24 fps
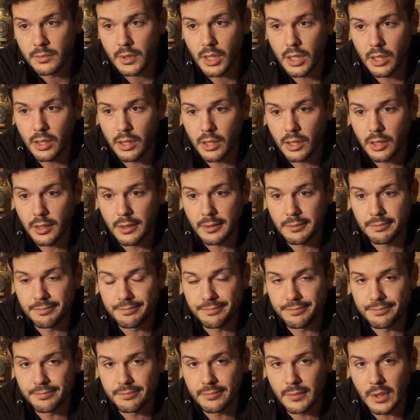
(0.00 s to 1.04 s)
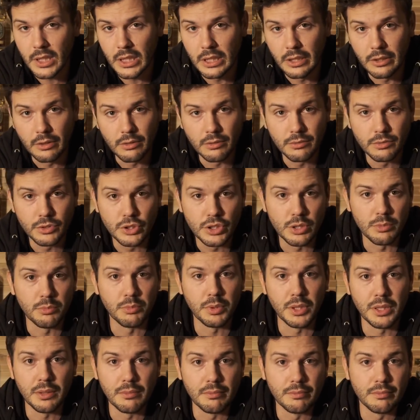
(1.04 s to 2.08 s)
Jim
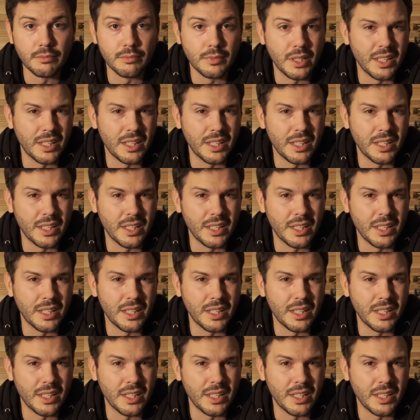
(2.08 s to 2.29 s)
Beam.